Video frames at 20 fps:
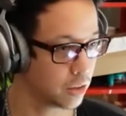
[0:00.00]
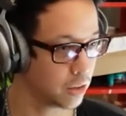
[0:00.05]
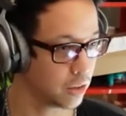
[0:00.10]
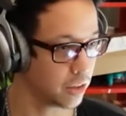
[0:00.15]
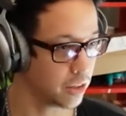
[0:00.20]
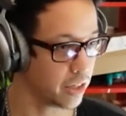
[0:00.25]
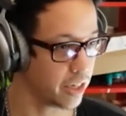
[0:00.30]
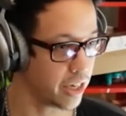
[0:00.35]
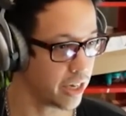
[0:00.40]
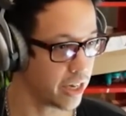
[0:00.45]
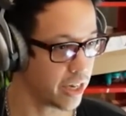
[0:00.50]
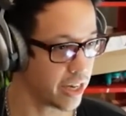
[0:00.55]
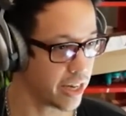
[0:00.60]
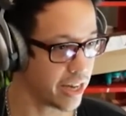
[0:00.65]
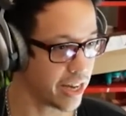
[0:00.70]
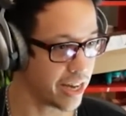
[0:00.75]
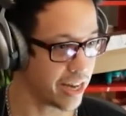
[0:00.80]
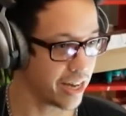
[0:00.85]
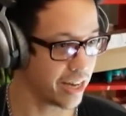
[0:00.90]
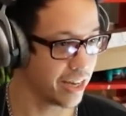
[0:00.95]

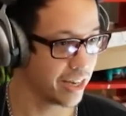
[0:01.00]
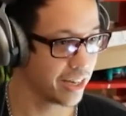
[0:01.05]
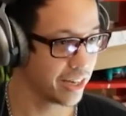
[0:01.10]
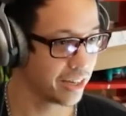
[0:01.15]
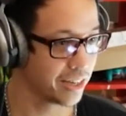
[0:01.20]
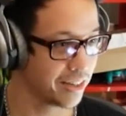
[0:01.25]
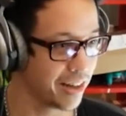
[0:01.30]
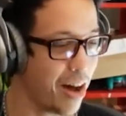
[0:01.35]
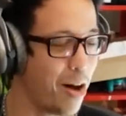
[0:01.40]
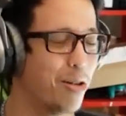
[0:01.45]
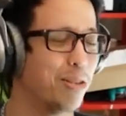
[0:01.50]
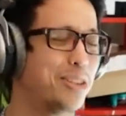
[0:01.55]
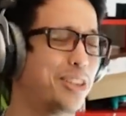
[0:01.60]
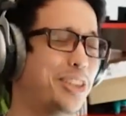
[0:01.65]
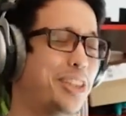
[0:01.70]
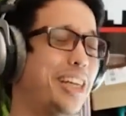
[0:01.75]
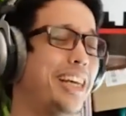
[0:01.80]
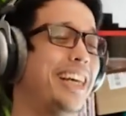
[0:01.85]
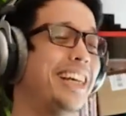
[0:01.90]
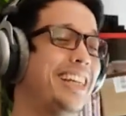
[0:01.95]
Eh. oh
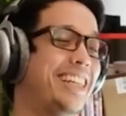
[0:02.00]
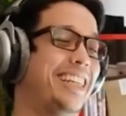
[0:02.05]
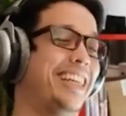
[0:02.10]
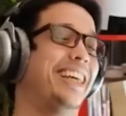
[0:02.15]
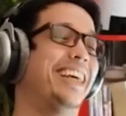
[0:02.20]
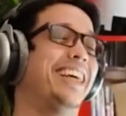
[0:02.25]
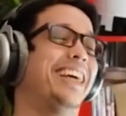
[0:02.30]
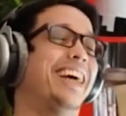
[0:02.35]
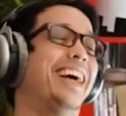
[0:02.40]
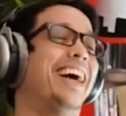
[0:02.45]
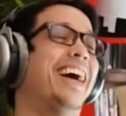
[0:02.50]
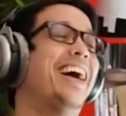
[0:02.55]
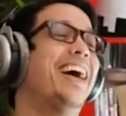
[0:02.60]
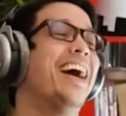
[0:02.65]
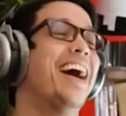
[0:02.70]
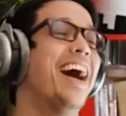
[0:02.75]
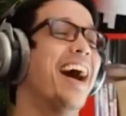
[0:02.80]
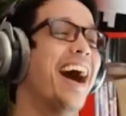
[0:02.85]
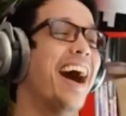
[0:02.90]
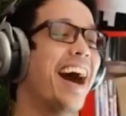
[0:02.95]
shit. No,
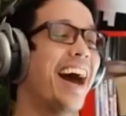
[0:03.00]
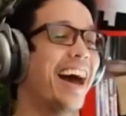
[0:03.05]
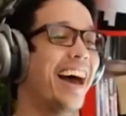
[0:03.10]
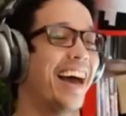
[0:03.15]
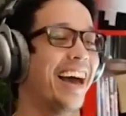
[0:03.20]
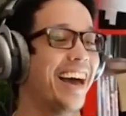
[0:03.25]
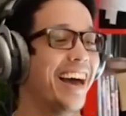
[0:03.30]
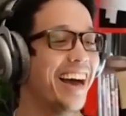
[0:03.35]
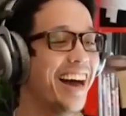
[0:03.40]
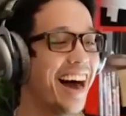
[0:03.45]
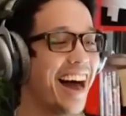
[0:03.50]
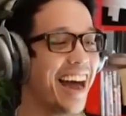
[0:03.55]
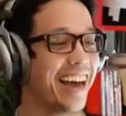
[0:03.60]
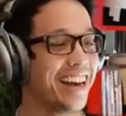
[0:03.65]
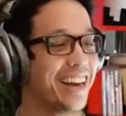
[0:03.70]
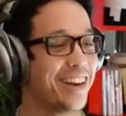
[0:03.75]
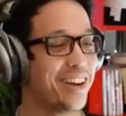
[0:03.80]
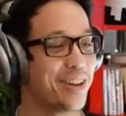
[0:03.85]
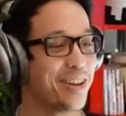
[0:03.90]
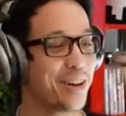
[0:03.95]
oh. I, I
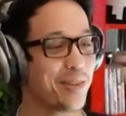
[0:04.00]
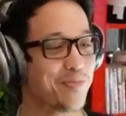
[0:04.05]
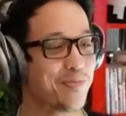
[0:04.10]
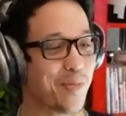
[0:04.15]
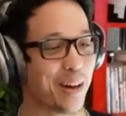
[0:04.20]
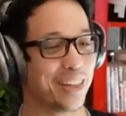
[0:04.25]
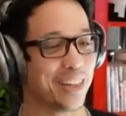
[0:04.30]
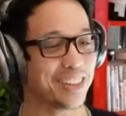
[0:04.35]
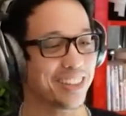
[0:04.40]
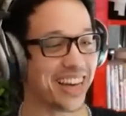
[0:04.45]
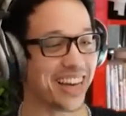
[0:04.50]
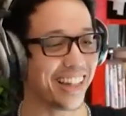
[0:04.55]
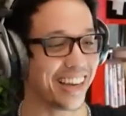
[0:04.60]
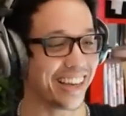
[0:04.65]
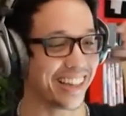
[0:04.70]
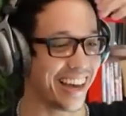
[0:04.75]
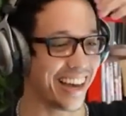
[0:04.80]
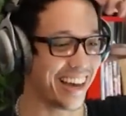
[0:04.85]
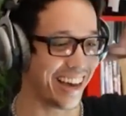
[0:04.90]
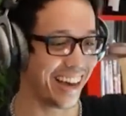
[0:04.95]
didn't know you could punish that like
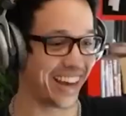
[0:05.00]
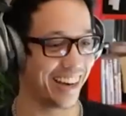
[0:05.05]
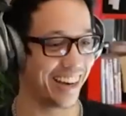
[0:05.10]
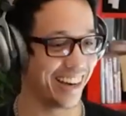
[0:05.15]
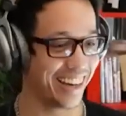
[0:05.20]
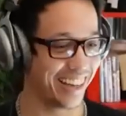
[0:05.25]
that.